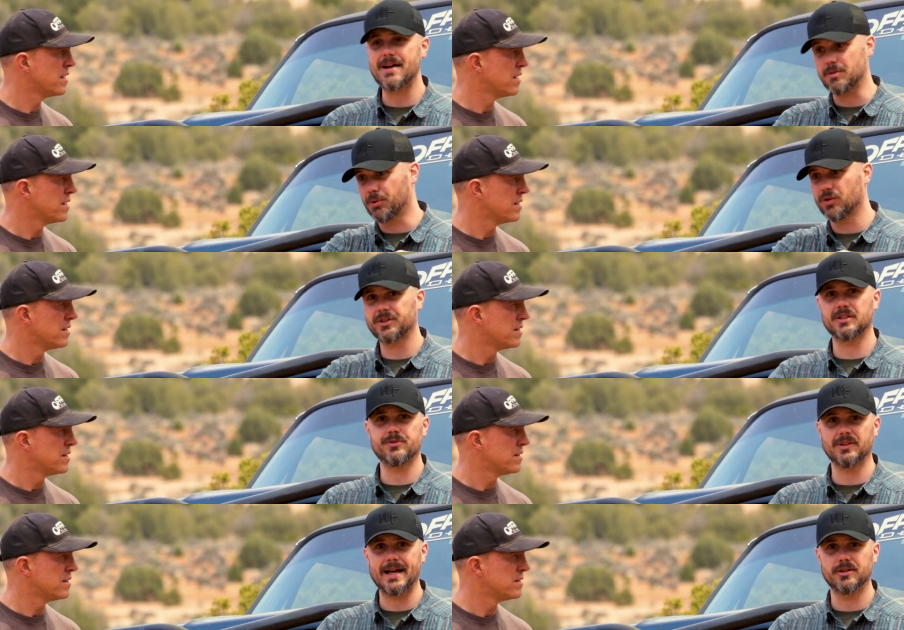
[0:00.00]
Speaker 1: have a perfectly
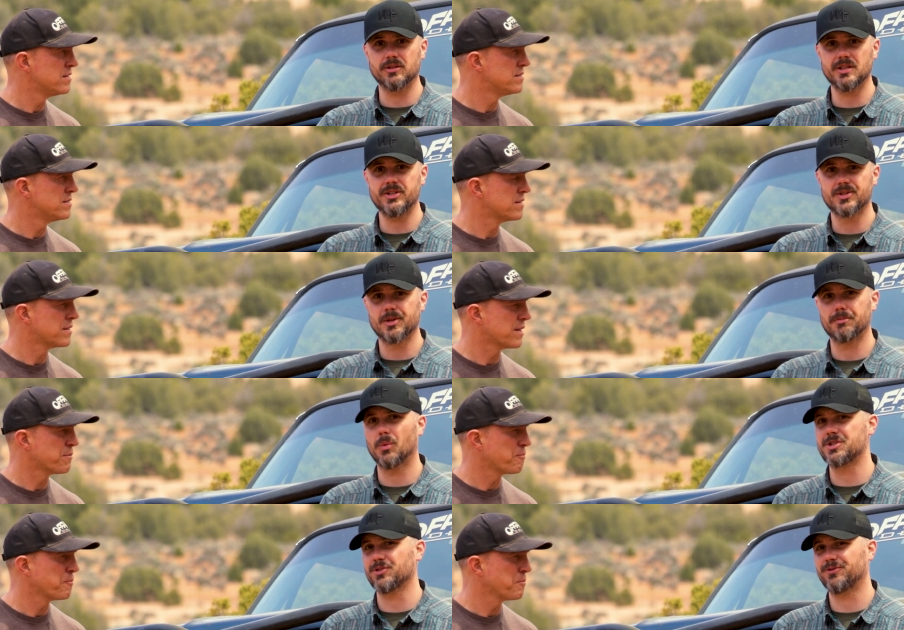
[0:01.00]
flat hood,
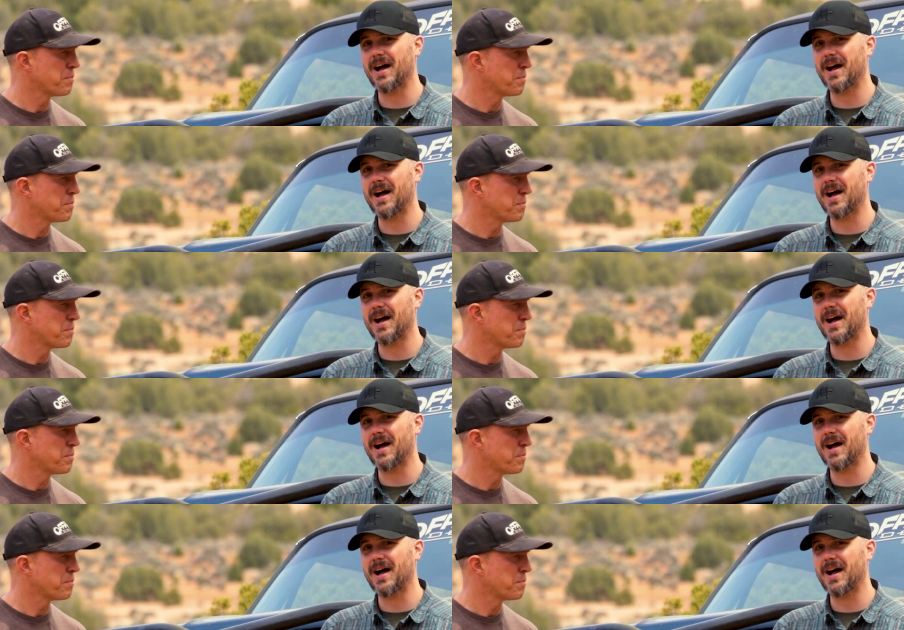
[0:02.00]
but what you'll